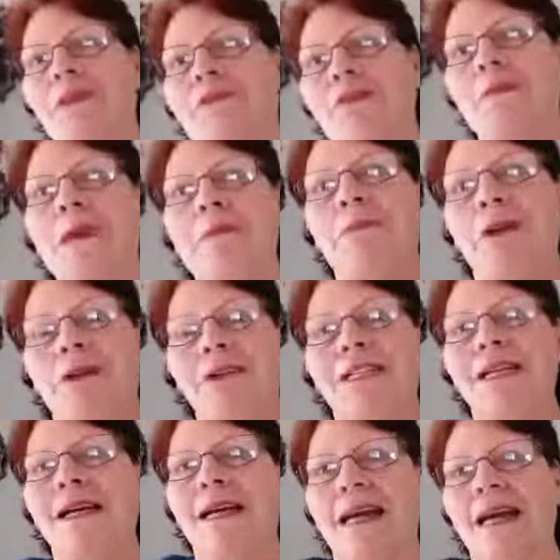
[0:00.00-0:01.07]
For me
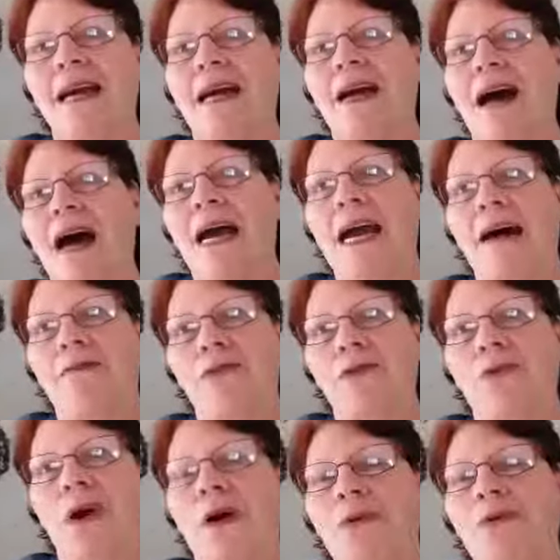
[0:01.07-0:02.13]
personally, I
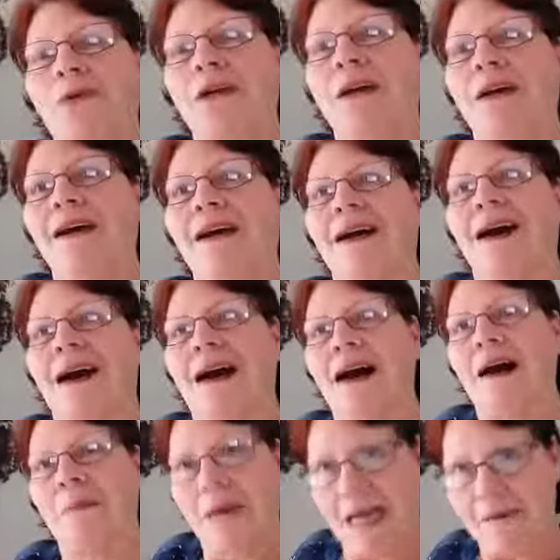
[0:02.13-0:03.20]
have grown
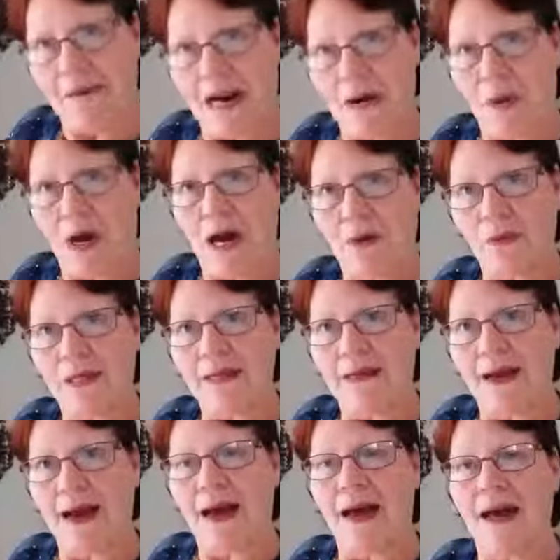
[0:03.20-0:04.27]
in my walk with
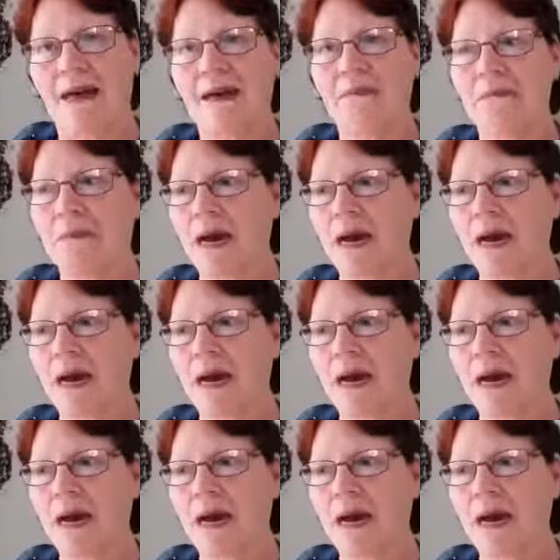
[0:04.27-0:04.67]
God.